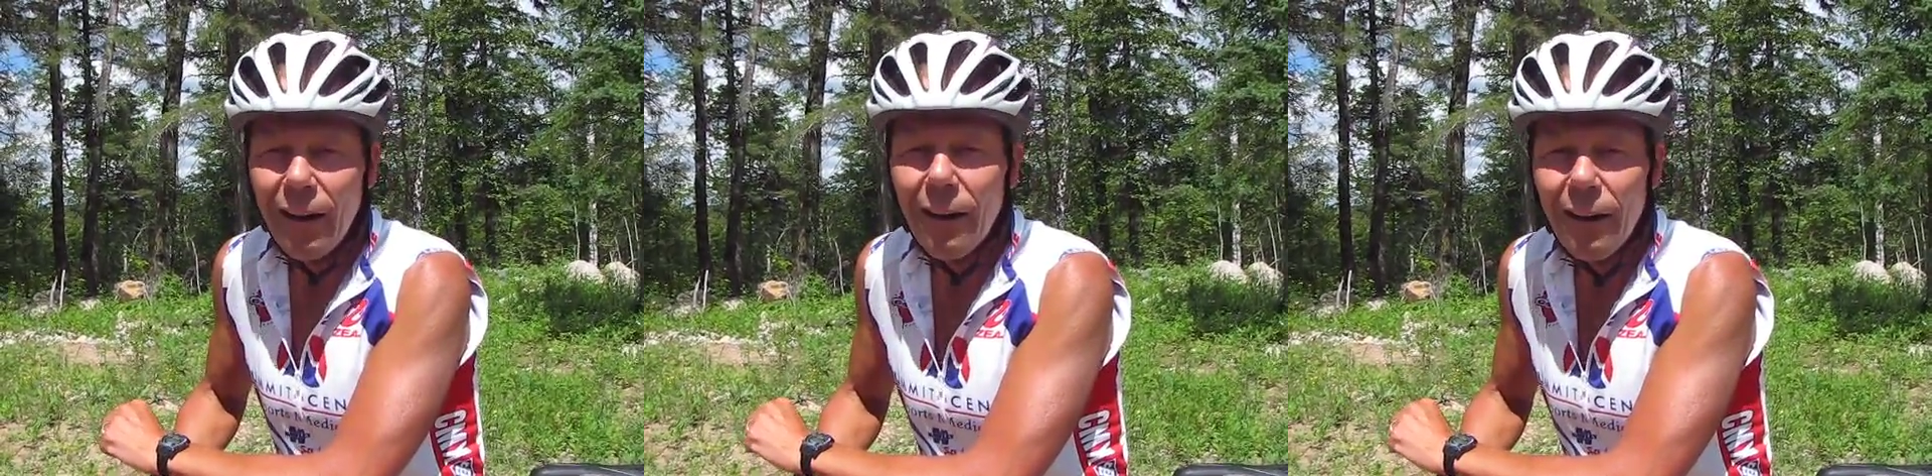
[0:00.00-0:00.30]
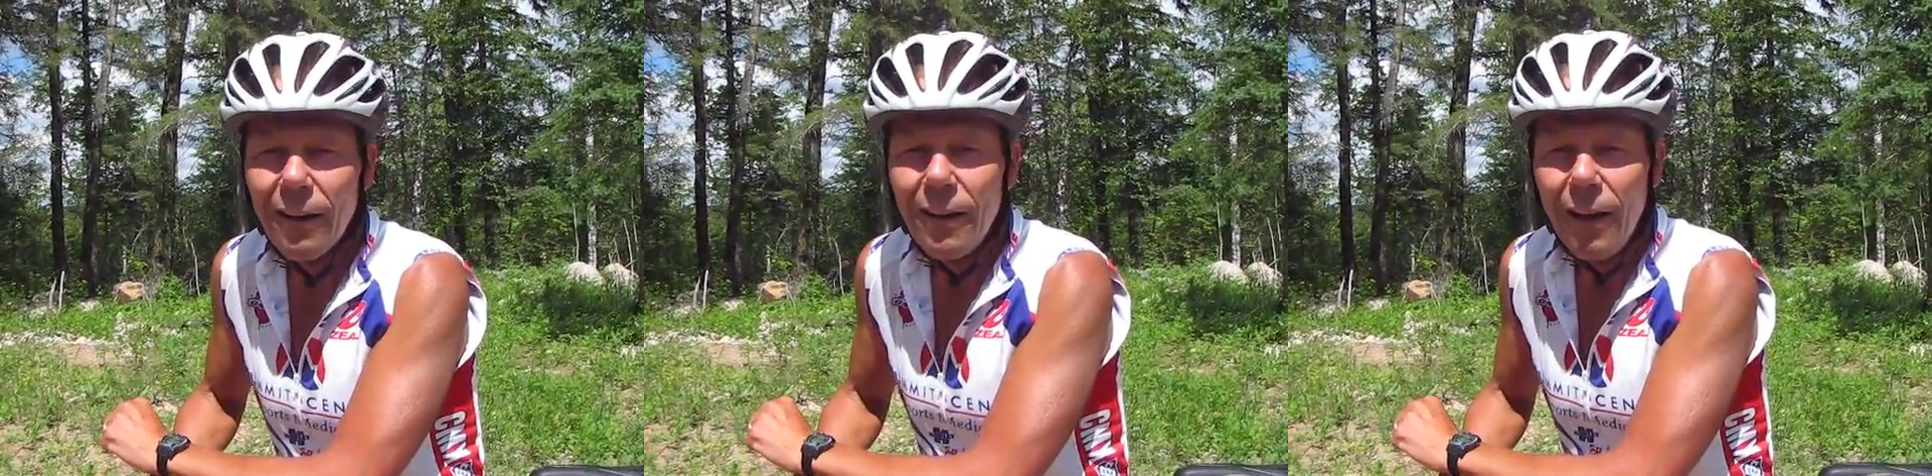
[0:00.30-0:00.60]

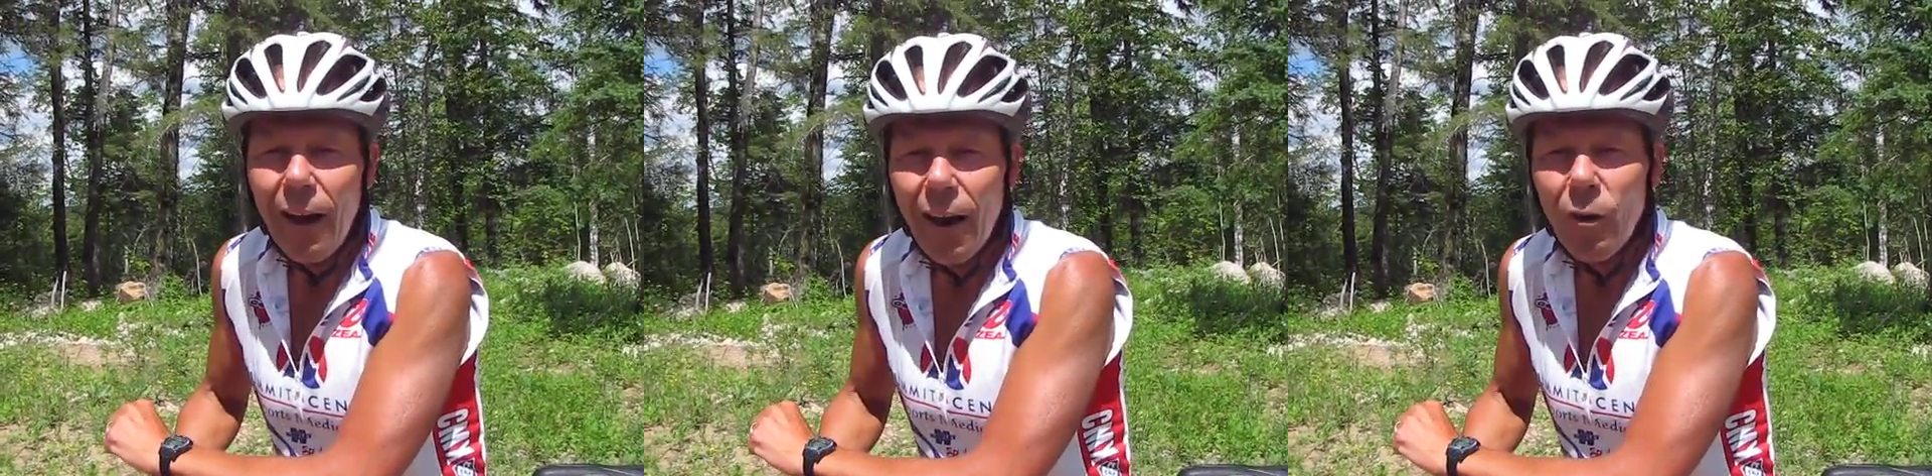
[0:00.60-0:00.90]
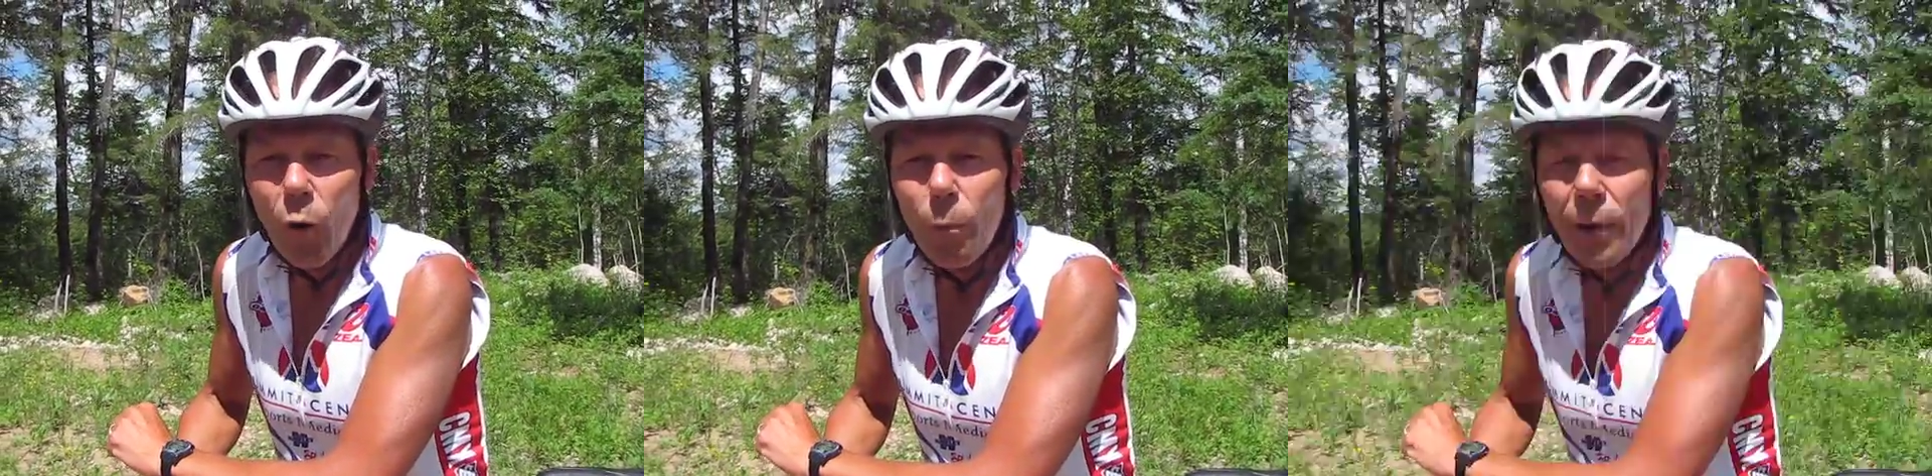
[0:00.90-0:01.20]
are
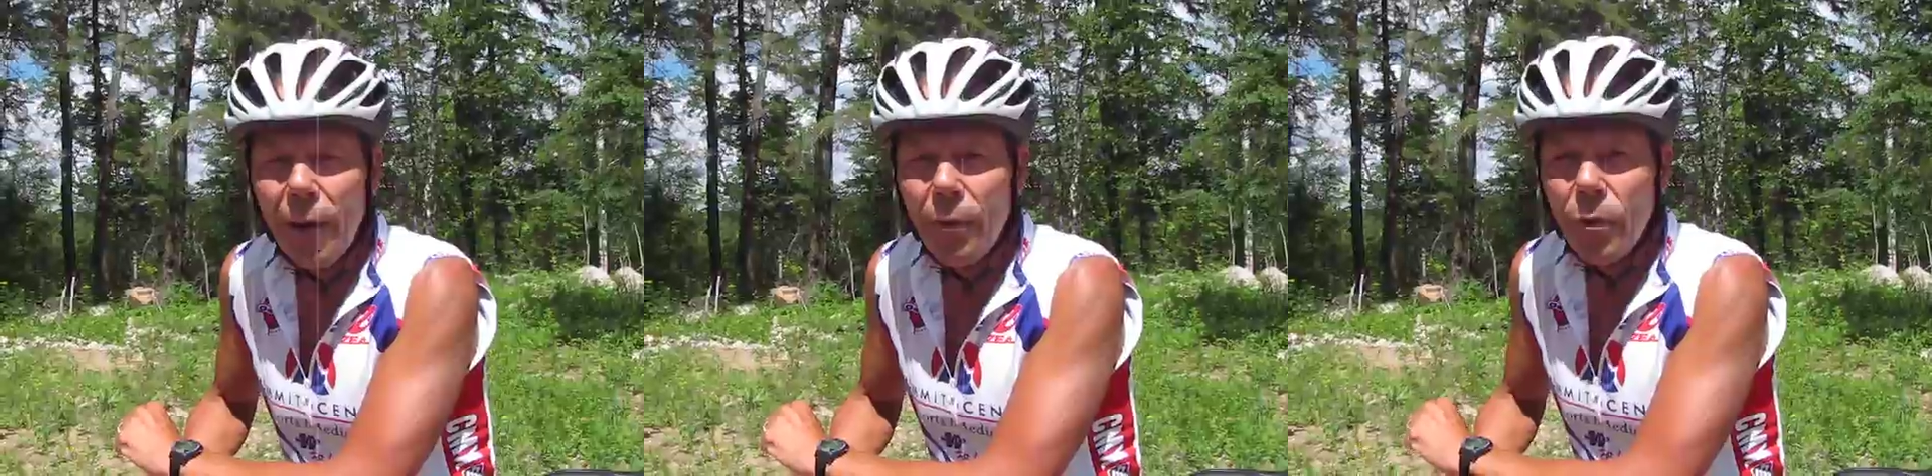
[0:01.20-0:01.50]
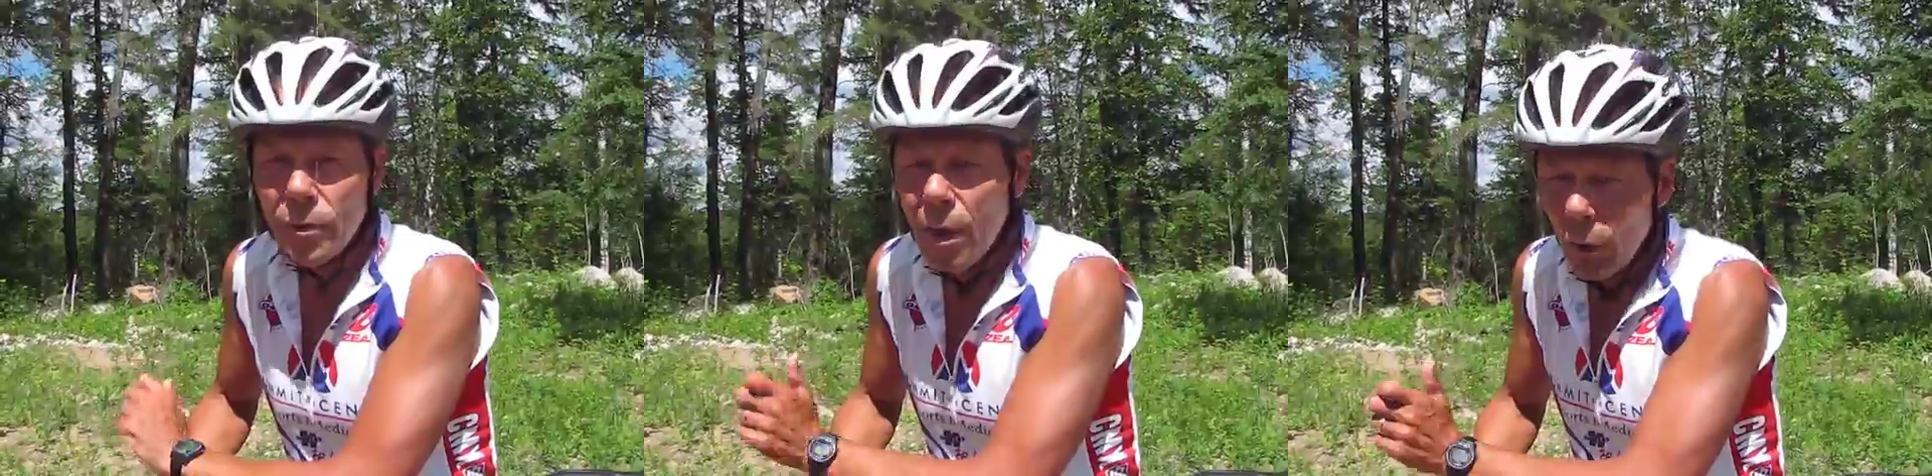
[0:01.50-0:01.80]
open on
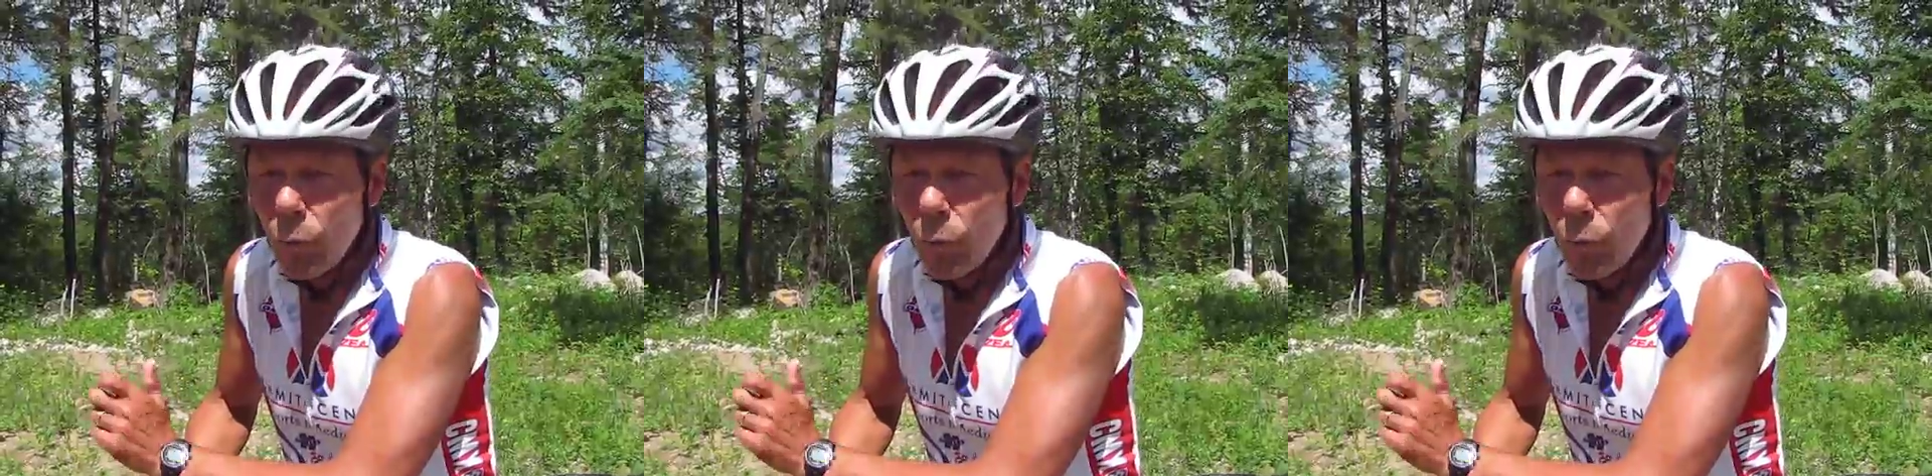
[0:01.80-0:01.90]
those.